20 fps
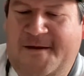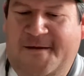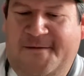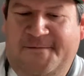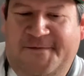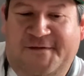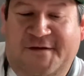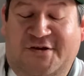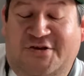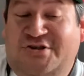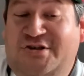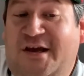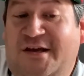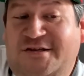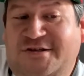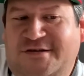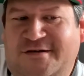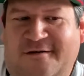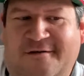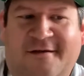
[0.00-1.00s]

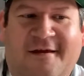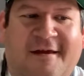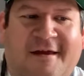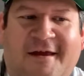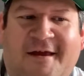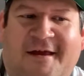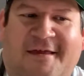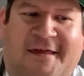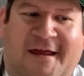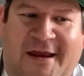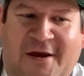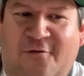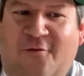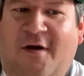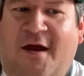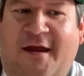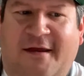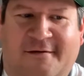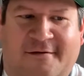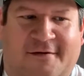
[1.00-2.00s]
suggestion that he
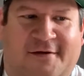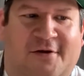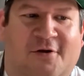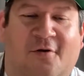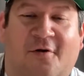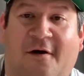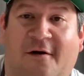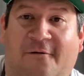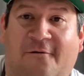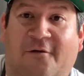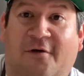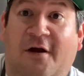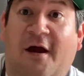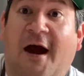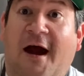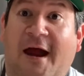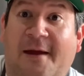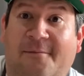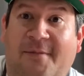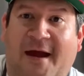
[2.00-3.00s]
write, a very
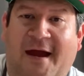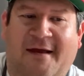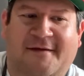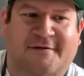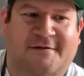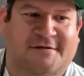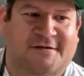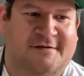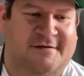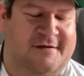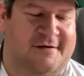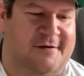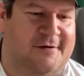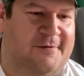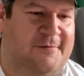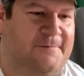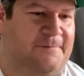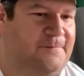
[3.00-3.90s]
high passage in here.